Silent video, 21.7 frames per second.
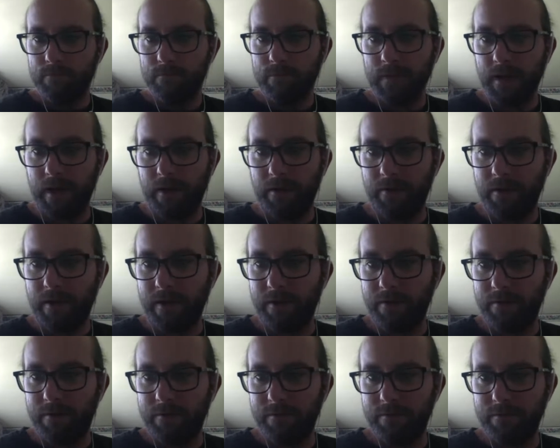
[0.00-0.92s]
Eric,
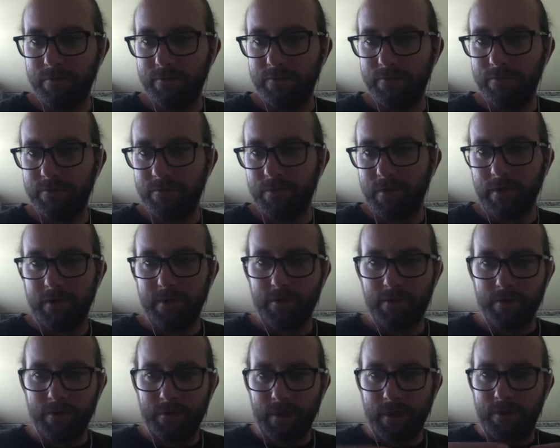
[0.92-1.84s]
are you
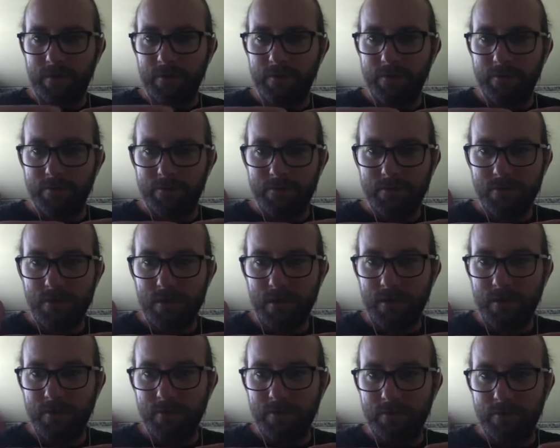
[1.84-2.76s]
doing like a
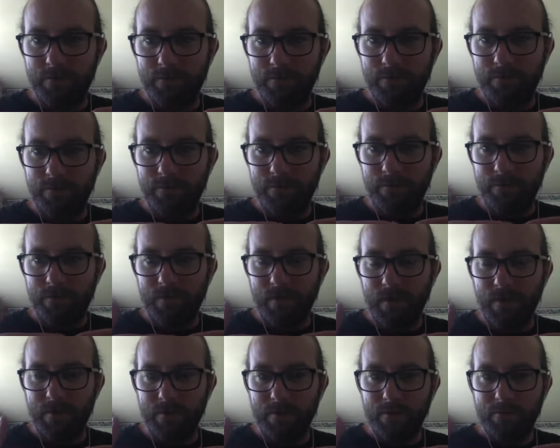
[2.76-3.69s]
Chinese
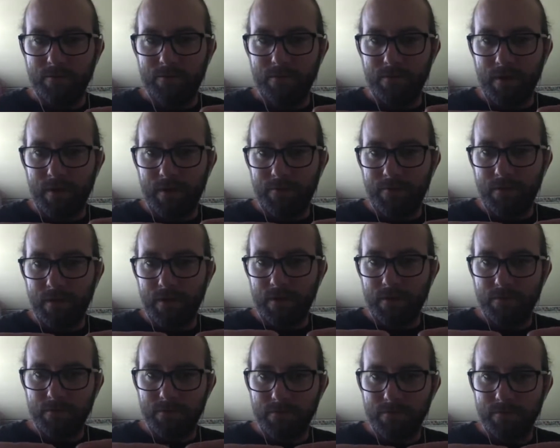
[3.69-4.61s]
finger cuff thing?